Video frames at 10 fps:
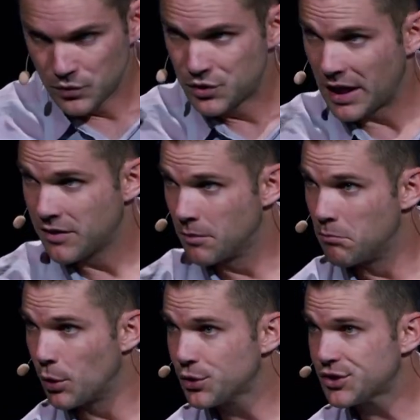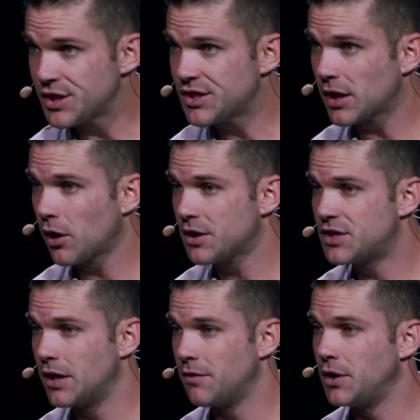Take the mercies that God's
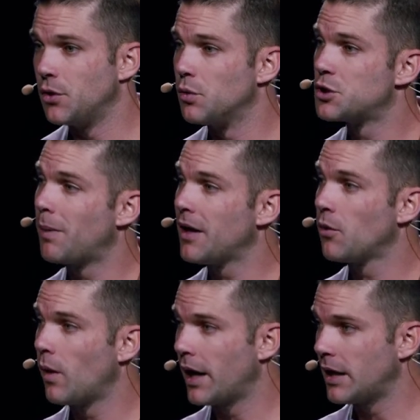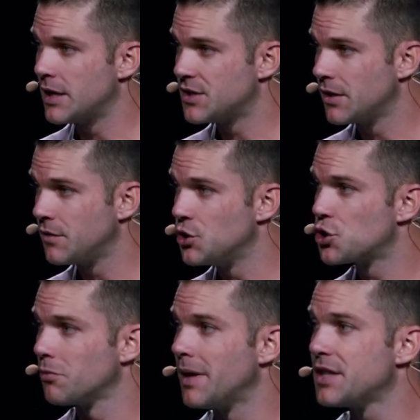given you, which, by the way, He has given you
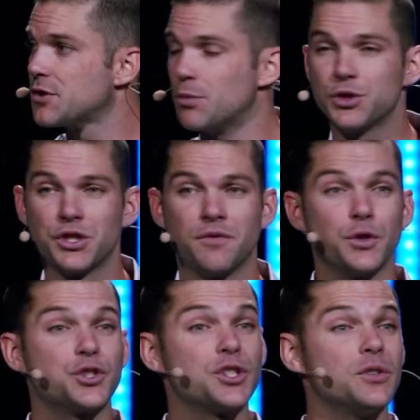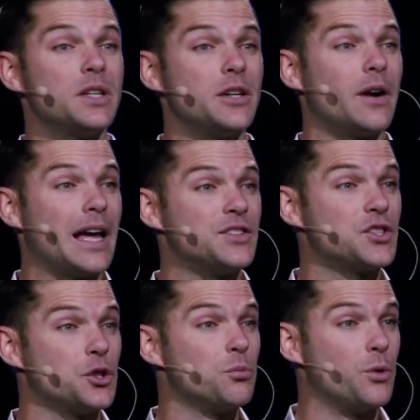tremendous mercy if you're still here and
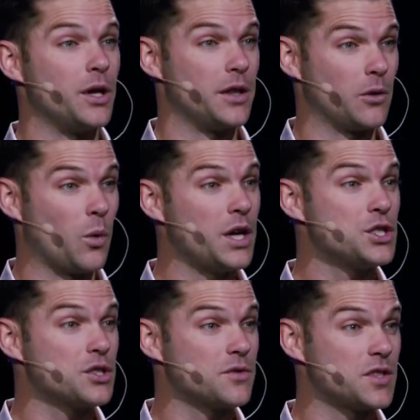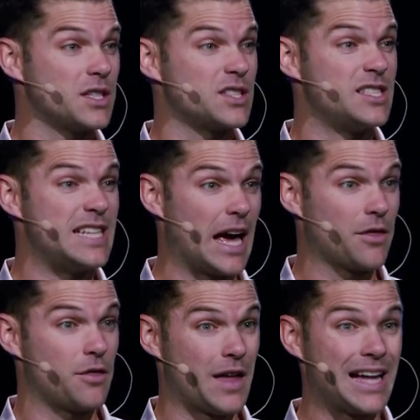still breathing. Wages of sin is death,
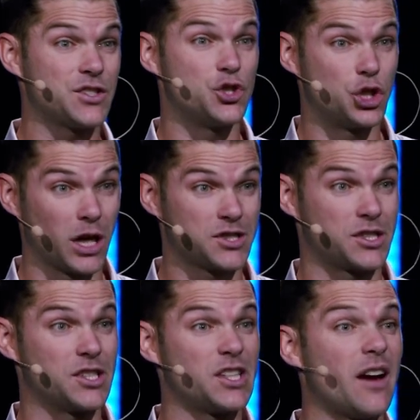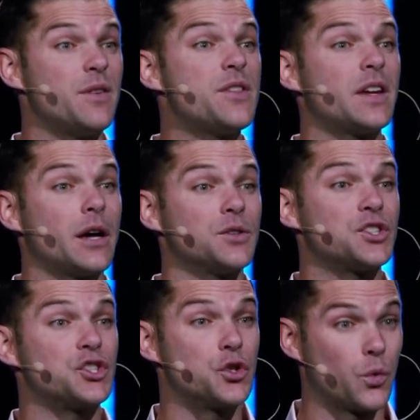that's justice. Everything else
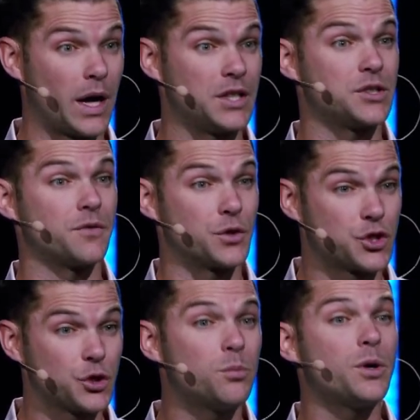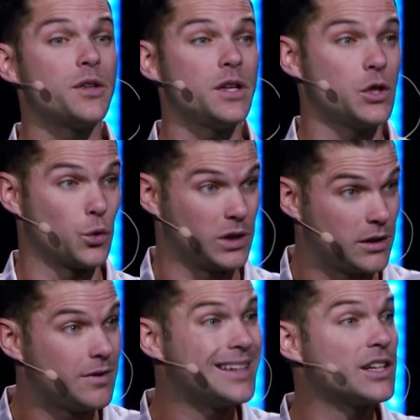is grace. If you're still breathing, you're
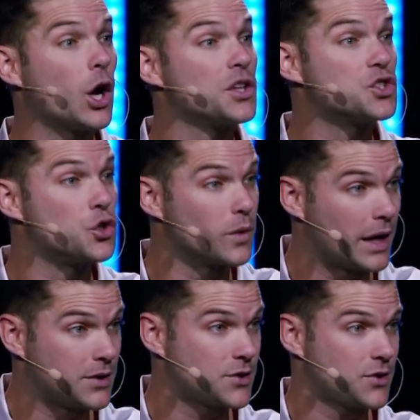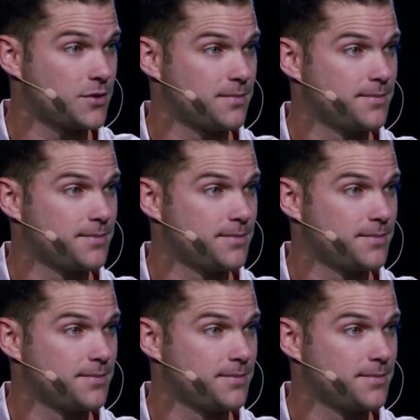living in God's grace.